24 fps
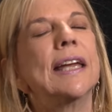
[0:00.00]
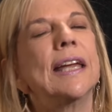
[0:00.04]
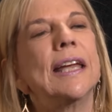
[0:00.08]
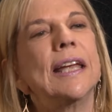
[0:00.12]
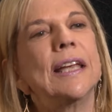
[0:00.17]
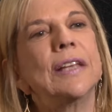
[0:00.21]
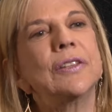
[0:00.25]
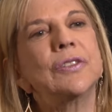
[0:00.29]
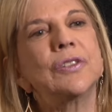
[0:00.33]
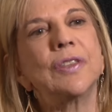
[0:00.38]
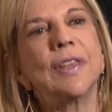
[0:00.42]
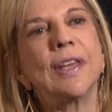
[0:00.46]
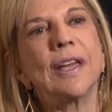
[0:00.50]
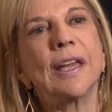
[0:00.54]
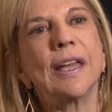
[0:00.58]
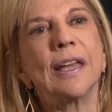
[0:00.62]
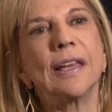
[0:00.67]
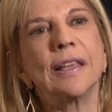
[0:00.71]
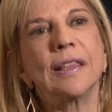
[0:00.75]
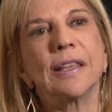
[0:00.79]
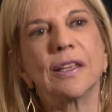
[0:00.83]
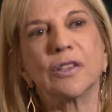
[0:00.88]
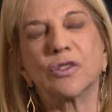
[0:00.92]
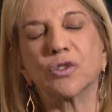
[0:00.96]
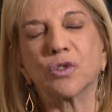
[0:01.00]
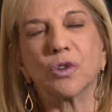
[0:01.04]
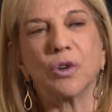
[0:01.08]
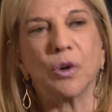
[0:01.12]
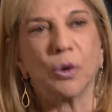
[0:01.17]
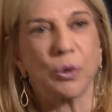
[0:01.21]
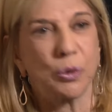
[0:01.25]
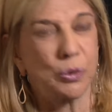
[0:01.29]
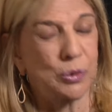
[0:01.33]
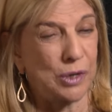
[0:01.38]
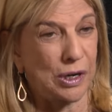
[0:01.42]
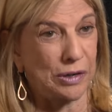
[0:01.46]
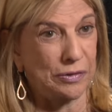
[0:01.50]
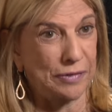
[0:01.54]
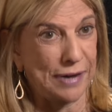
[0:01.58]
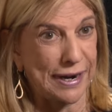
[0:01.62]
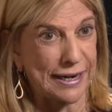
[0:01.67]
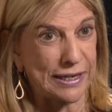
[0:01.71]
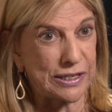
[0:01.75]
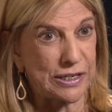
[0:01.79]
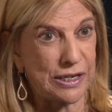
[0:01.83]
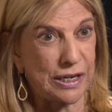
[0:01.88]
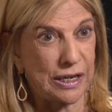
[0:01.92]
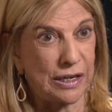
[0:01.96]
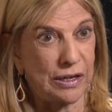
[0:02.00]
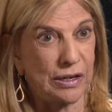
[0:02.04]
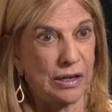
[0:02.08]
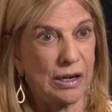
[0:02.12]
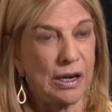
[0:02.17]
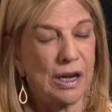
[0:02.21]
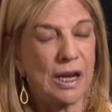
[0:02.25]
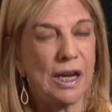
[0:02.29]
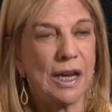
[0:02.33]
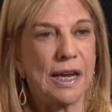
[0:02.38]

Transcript: It's thinking that's goal-directed.